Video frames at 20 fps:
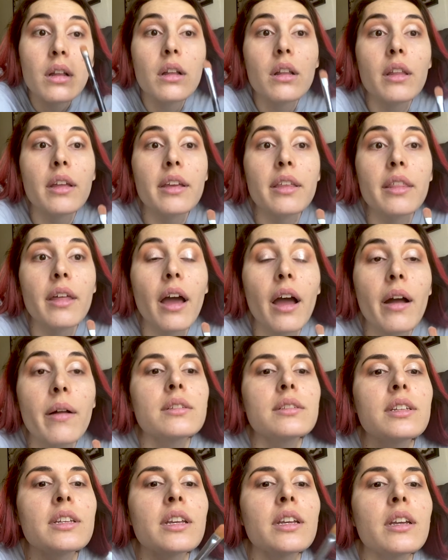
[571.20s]
like that.
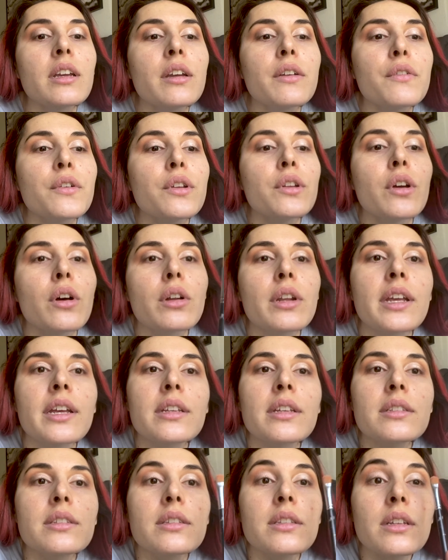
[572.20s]
See, if you
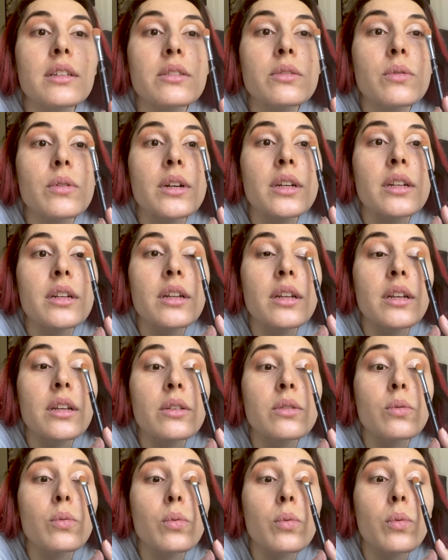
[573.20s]
notice, this one
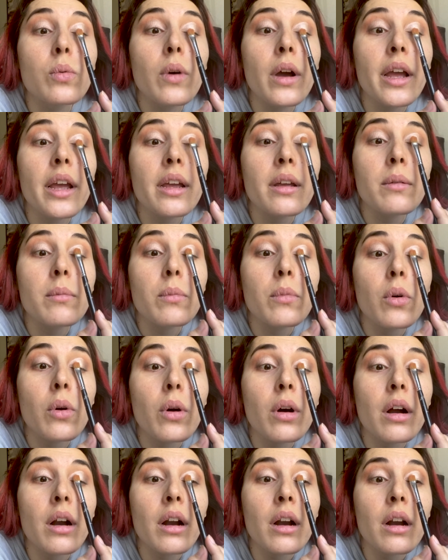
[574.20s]
is way
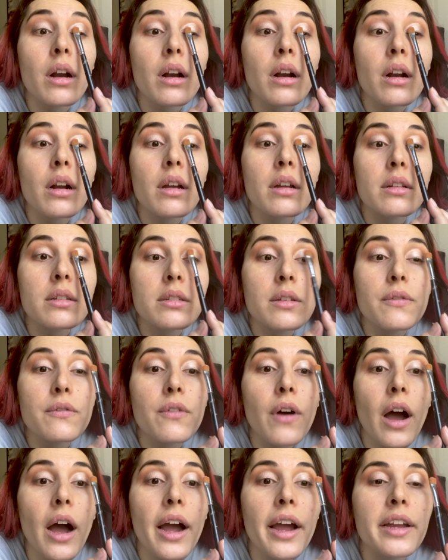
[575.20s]
more
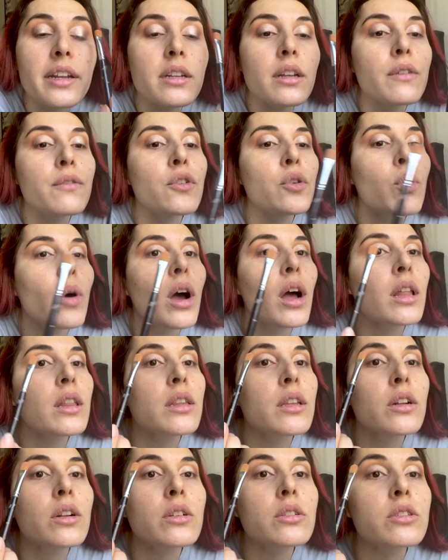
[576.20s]
defined. If you want a
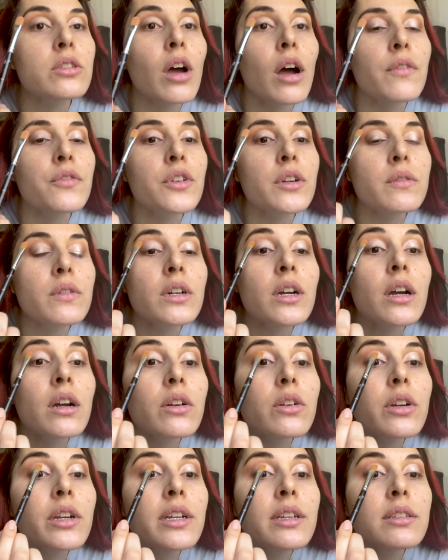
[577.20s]
little softer of a cut
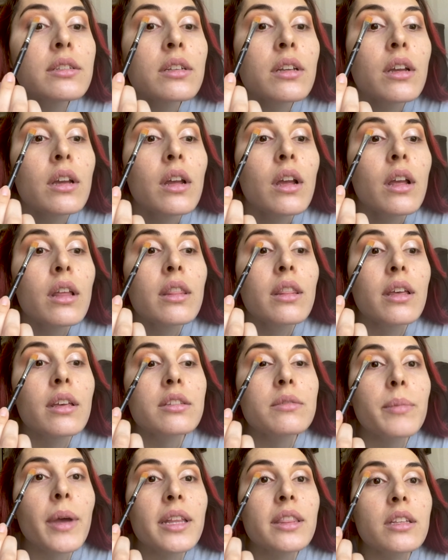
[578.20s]
crease, this
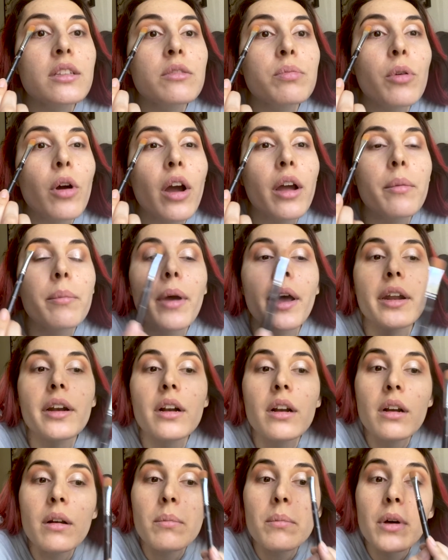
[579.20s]
method's probably
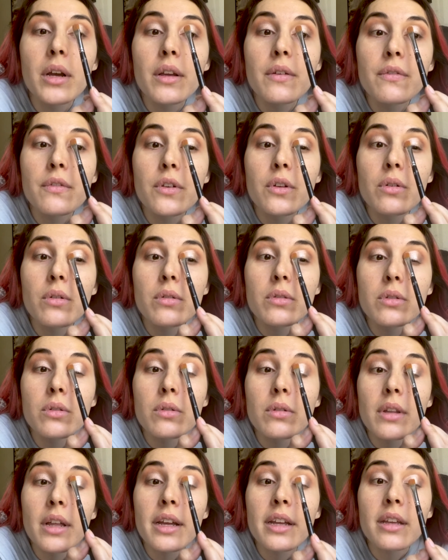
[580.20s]
better. But if you
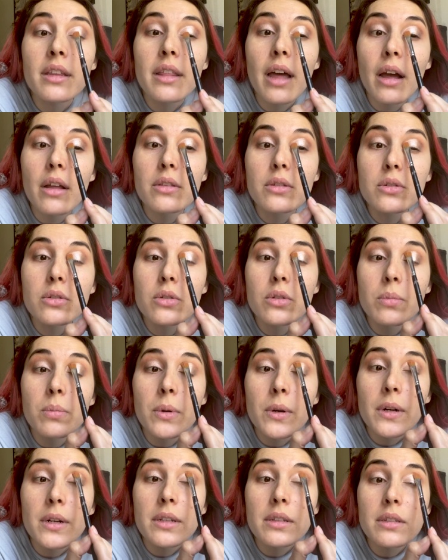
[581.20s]
do like that
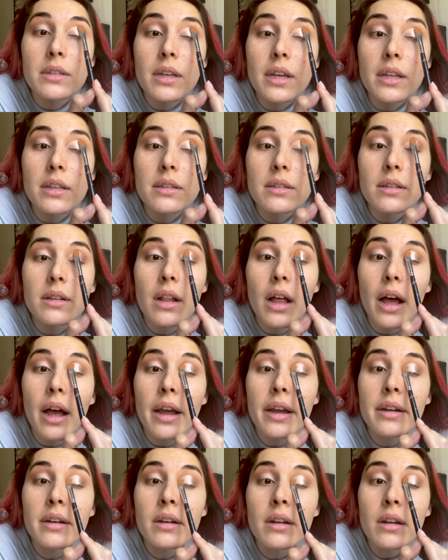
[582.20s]
super intense
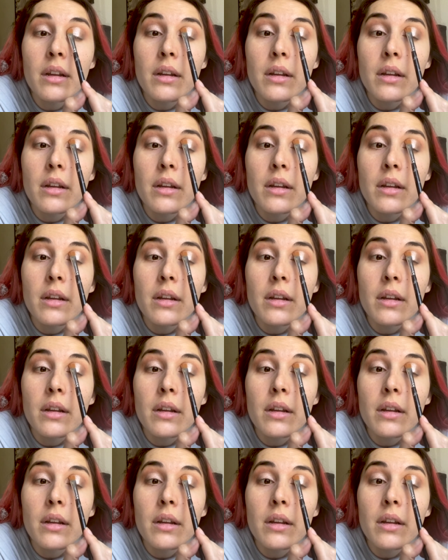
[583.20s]
line,